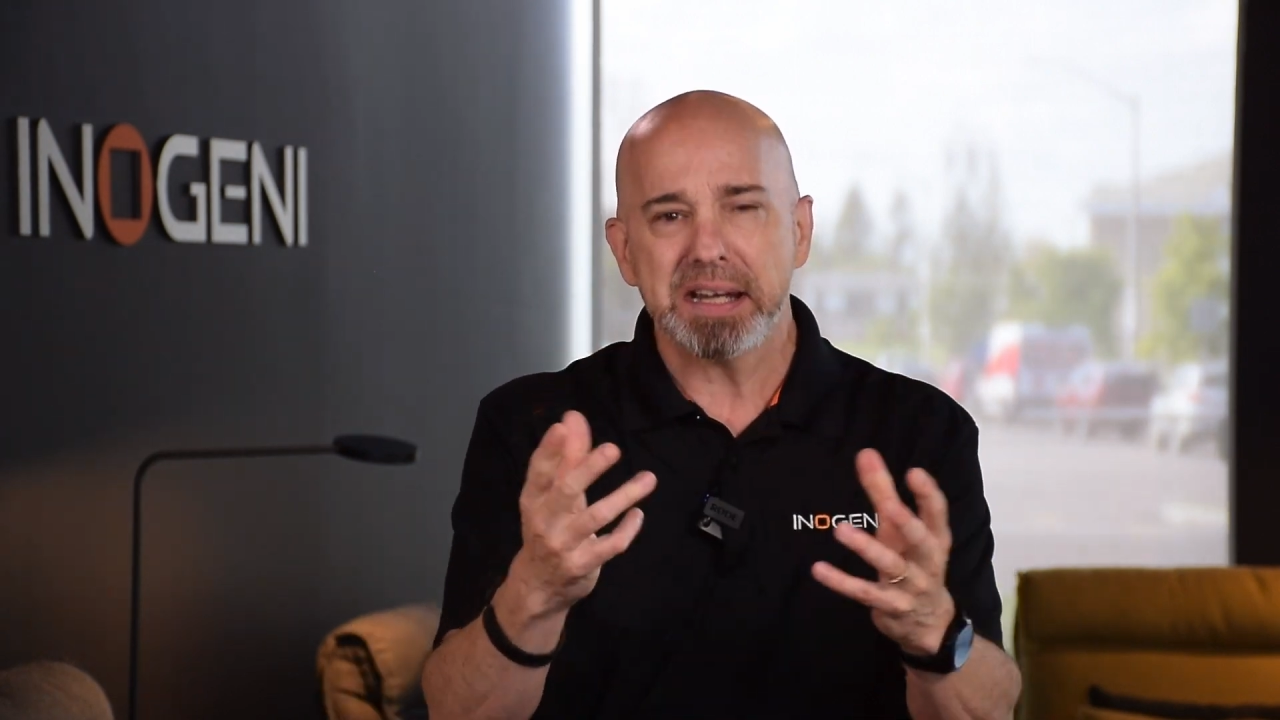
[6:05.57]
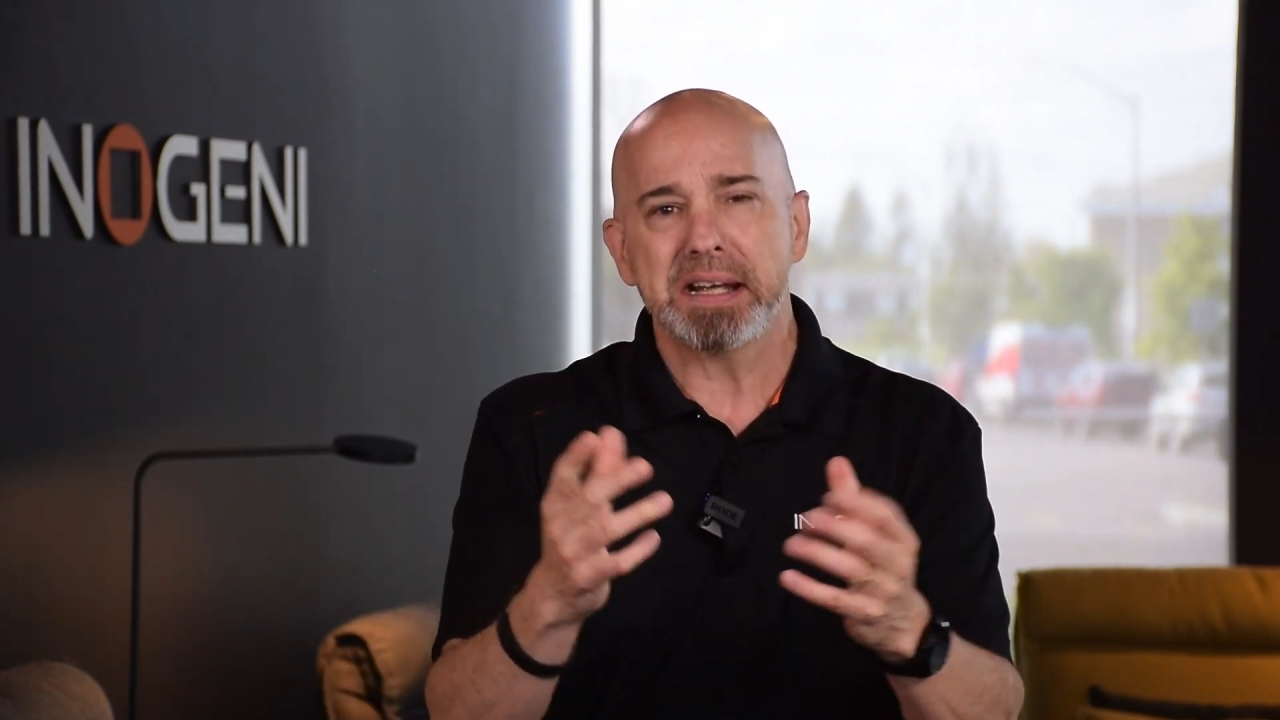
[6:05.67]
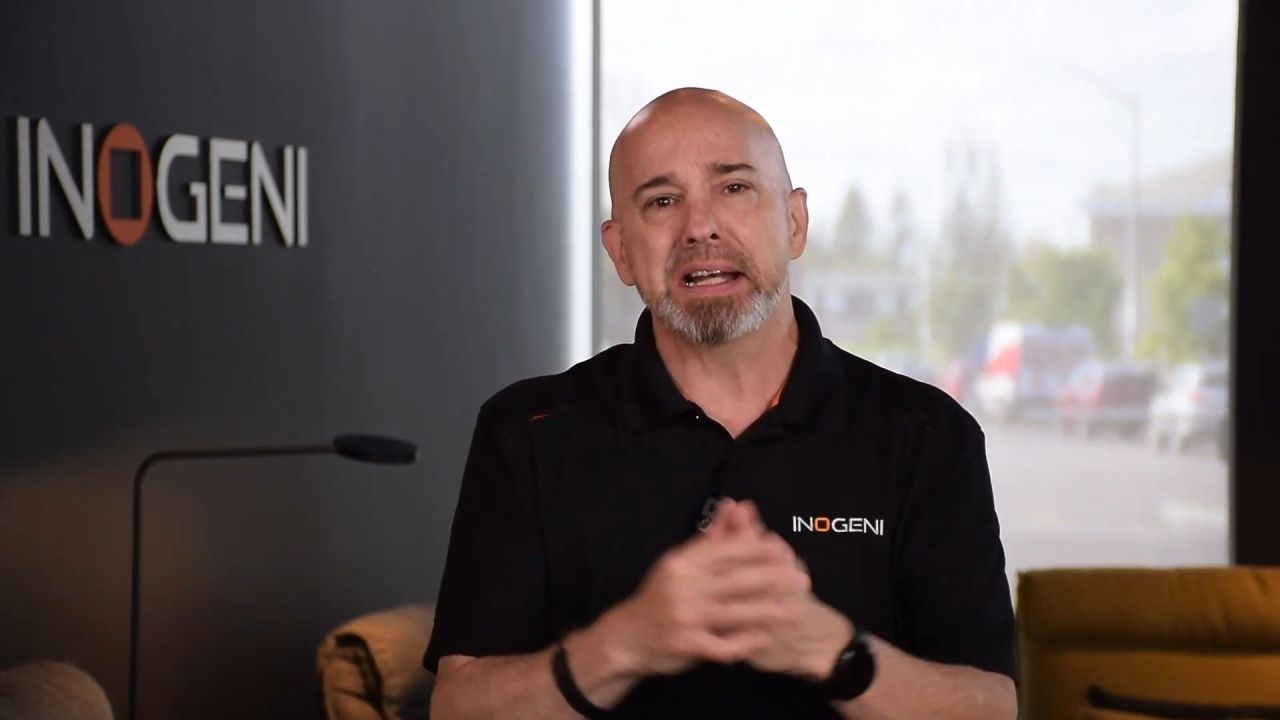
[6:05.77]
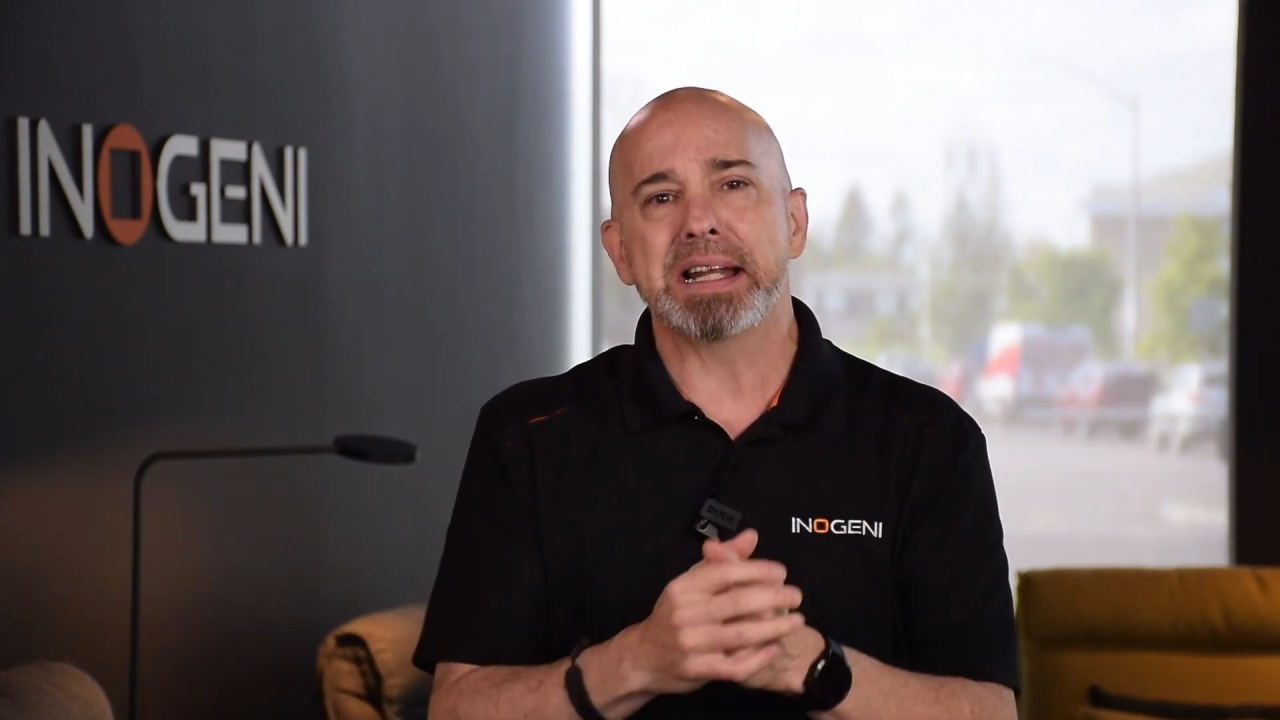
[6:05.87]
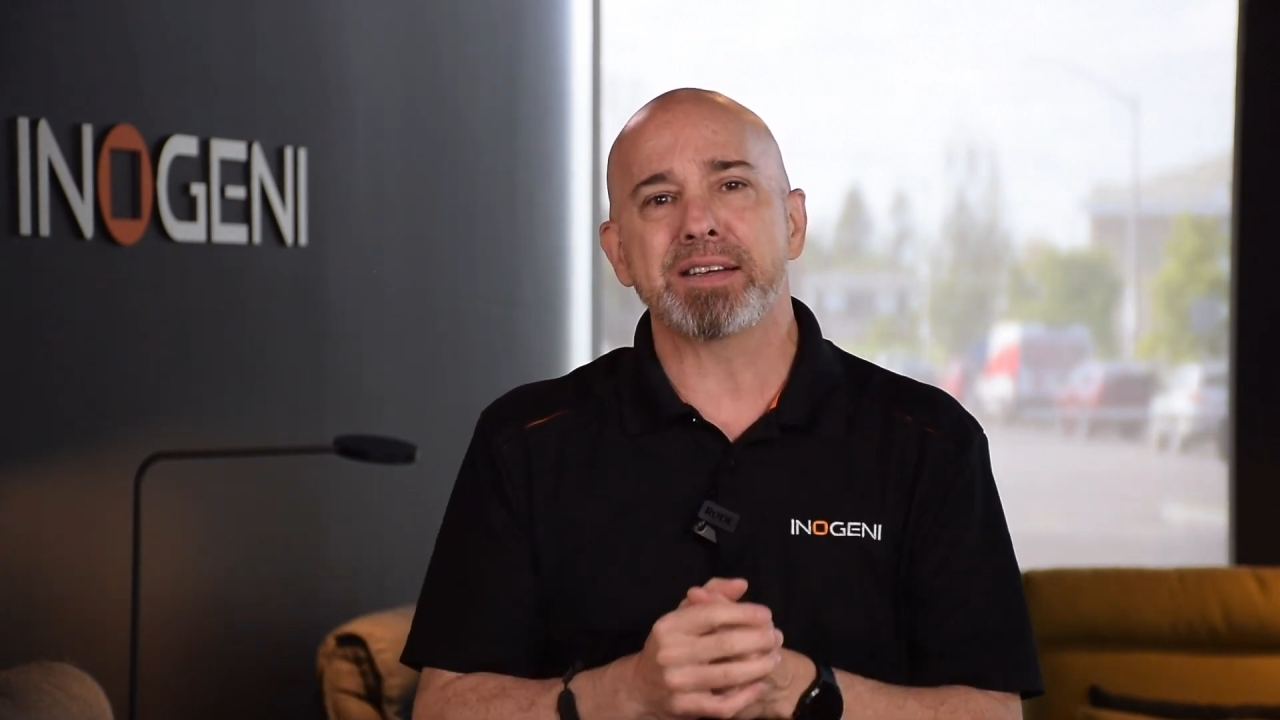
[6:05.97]

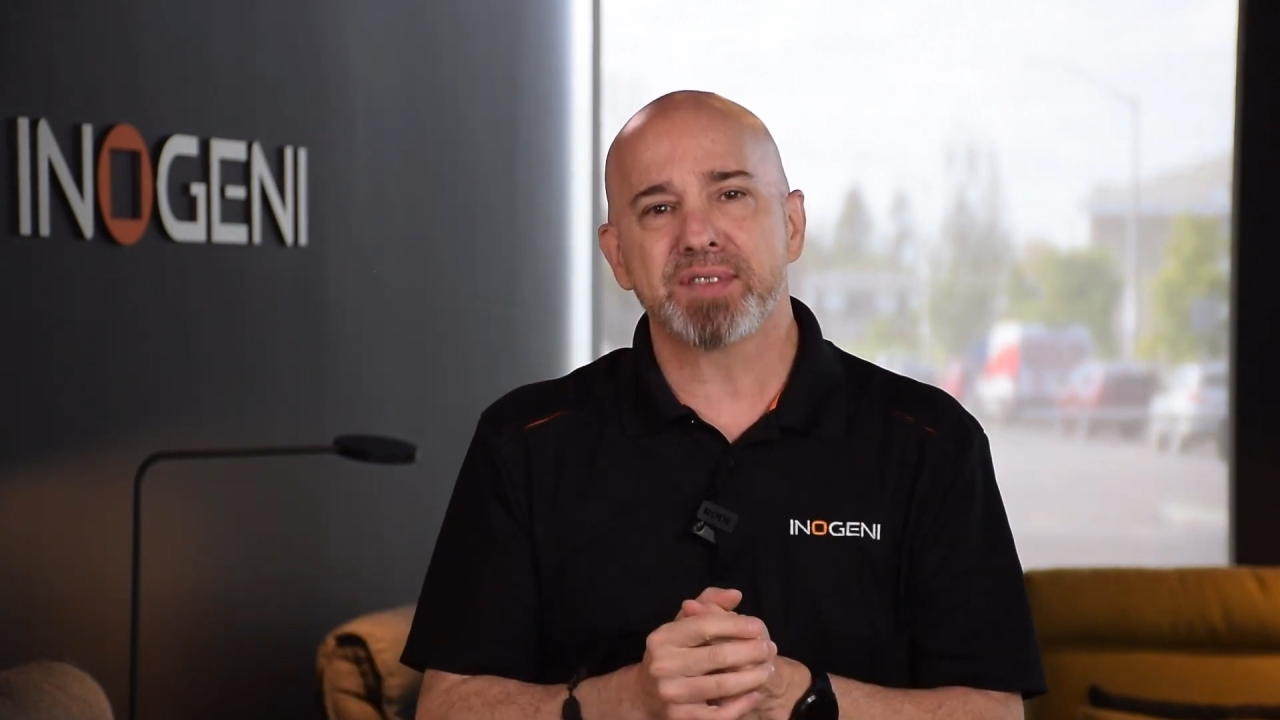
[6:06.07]
and the